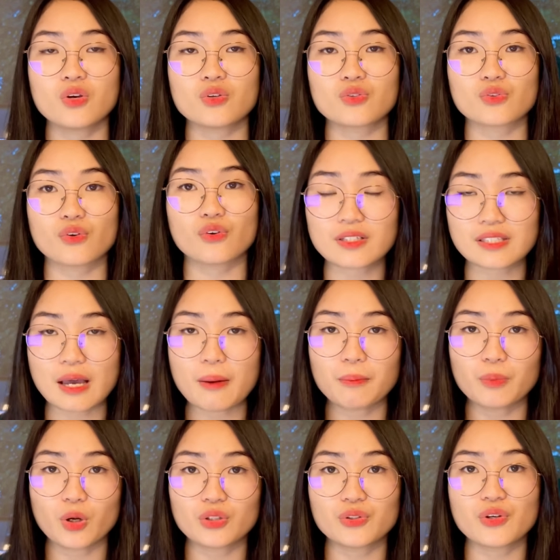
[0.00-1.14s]
So
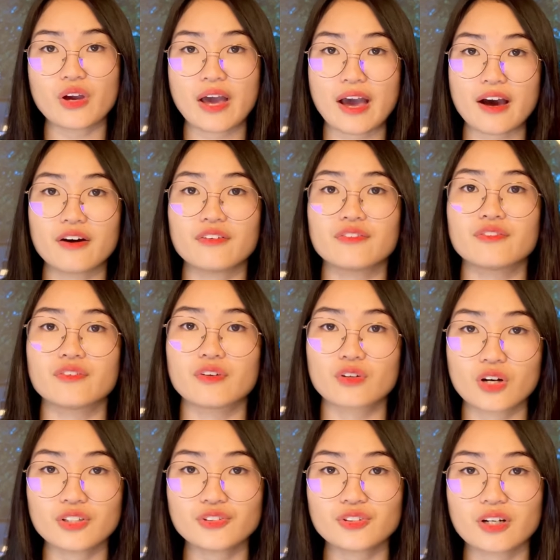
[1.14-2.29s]
example, you have a
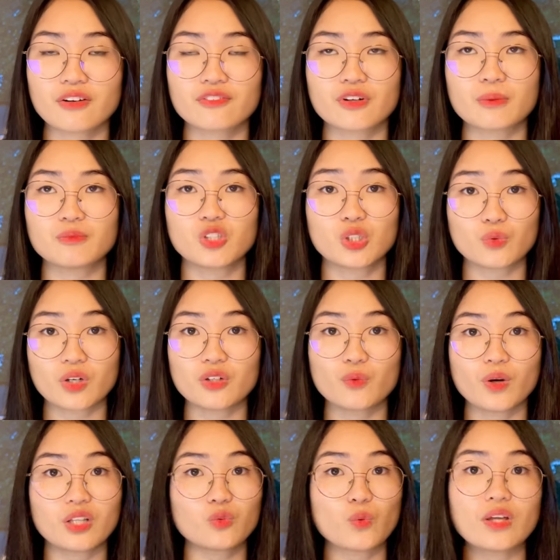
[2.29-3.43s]
contract from January
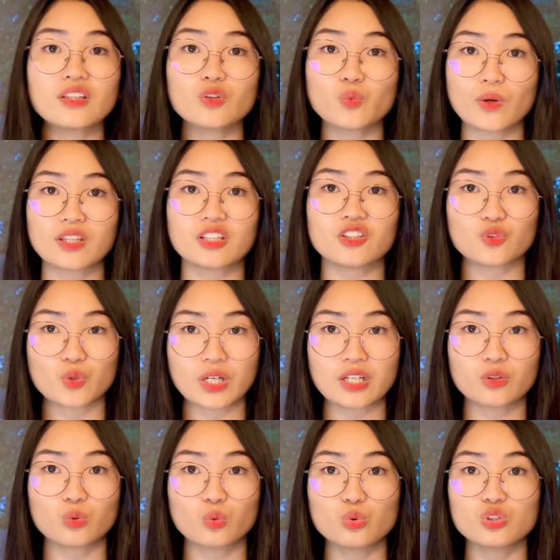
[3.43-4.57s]
1,
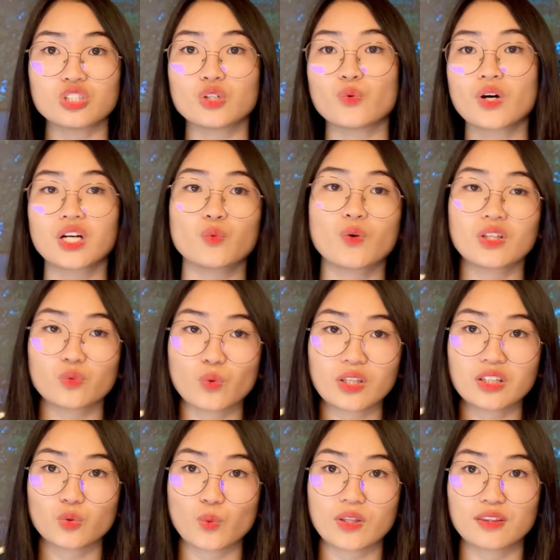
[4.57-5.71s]
2023 to January 1,
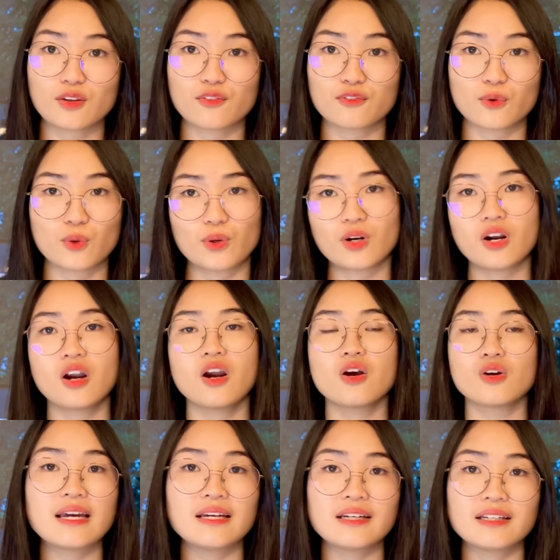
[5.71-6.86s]
2024.
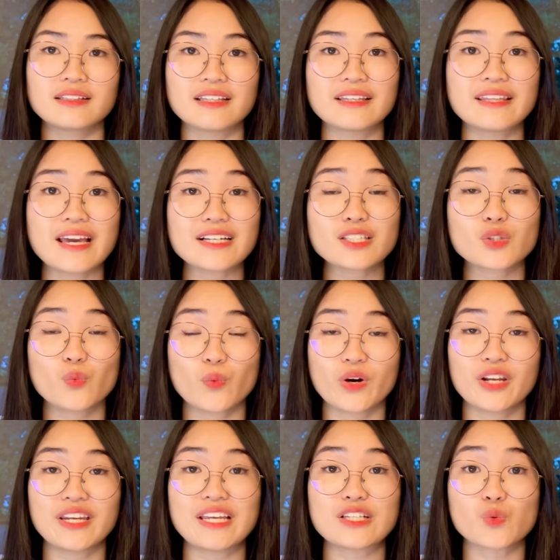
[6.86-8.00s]
The next
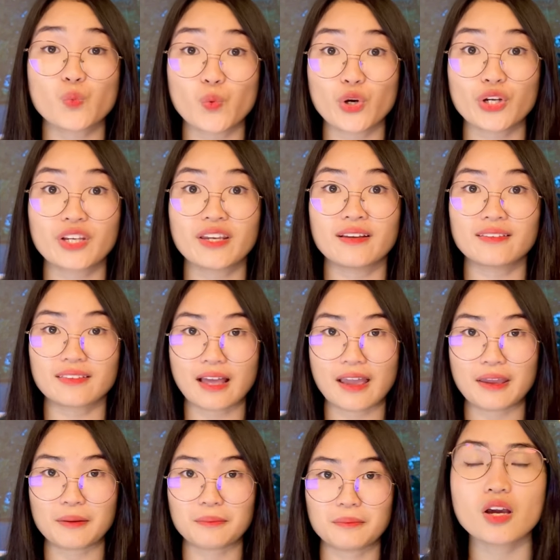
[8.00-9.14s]
one is working
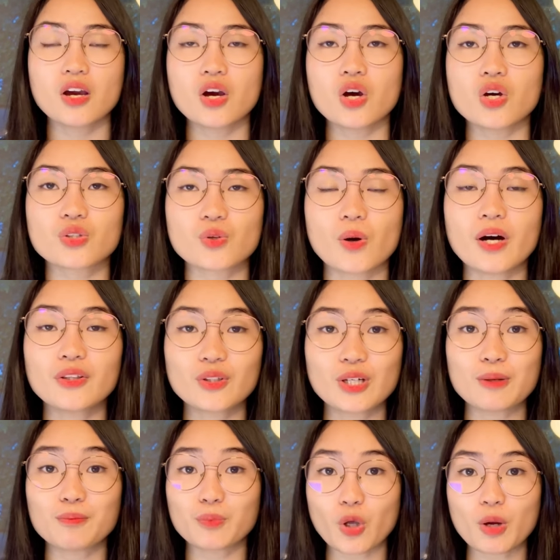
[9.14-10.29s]
time. So under
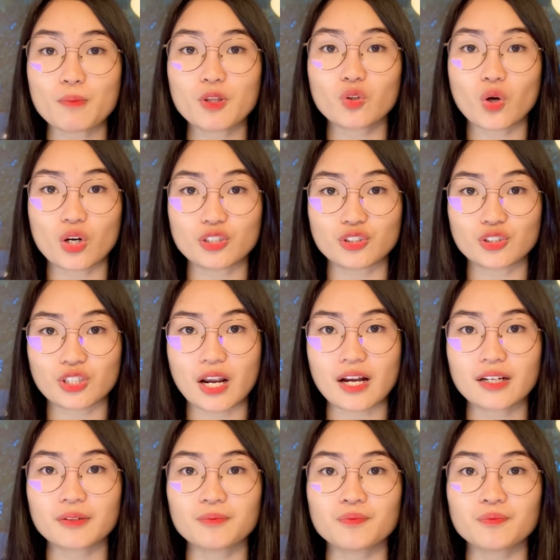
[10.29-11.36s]
employment contract,